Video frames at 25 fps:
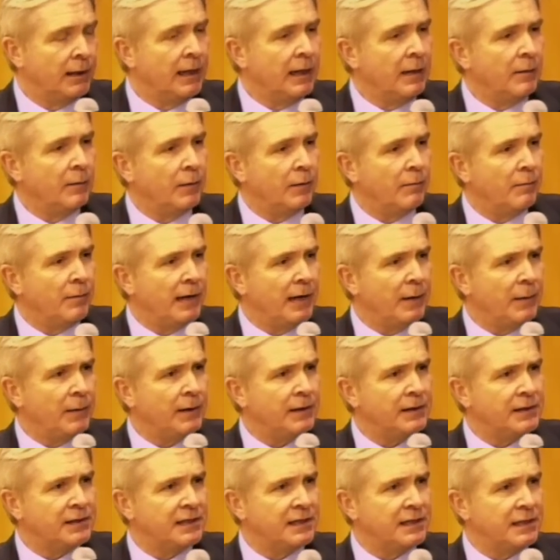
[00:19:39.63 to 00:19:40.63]
But maybe a
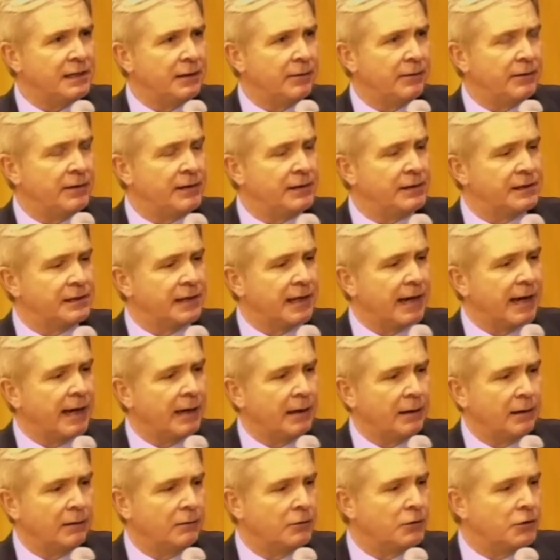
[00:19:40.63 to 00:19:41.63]
city of this
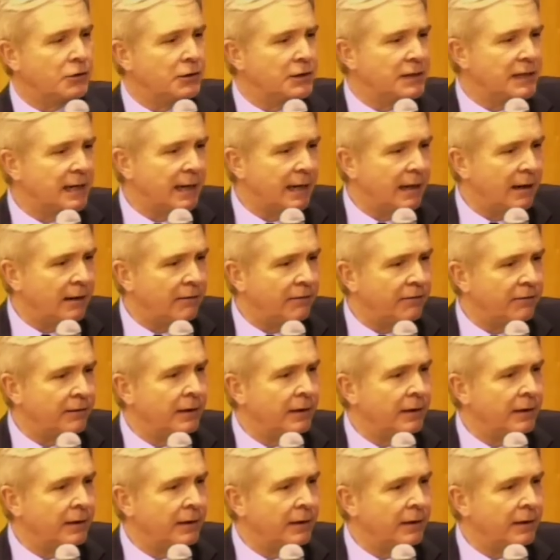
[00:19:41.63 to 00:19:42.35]
scale should have